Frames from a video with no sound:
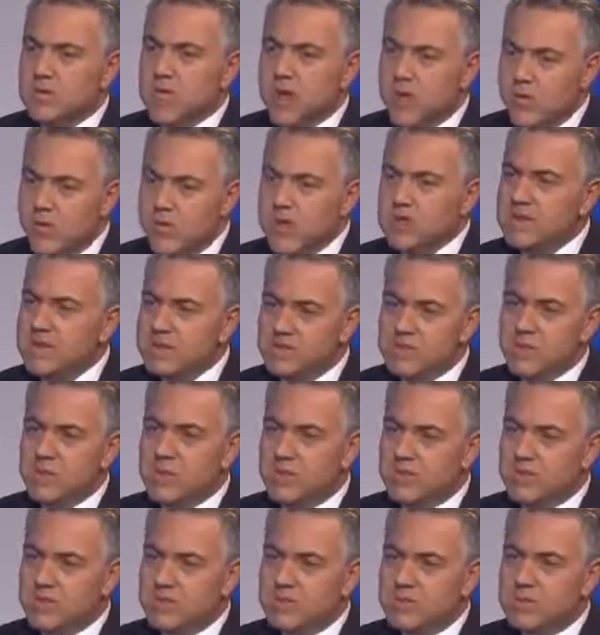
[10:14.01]
They run the
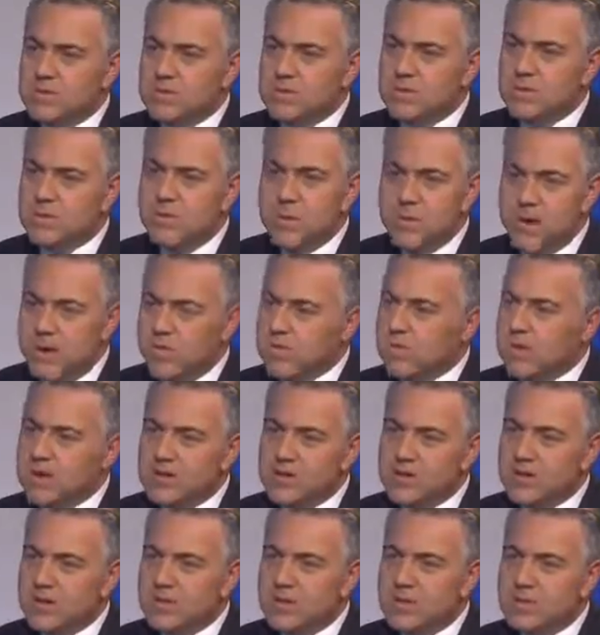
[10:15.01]
schools. We don't run
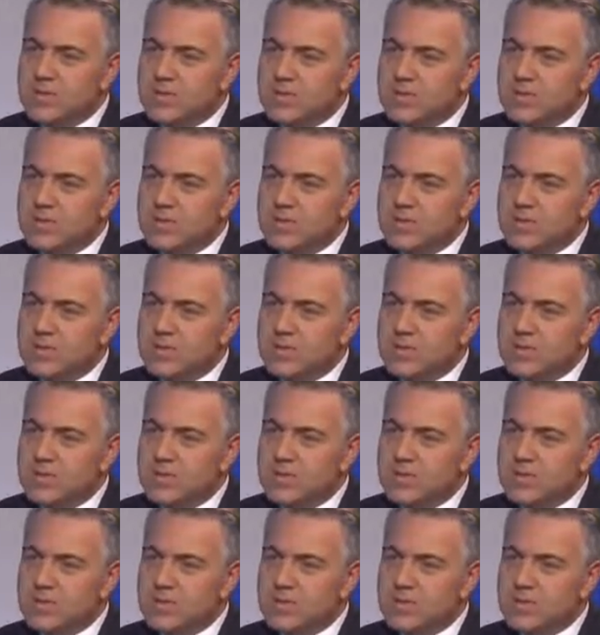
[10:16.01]
a school.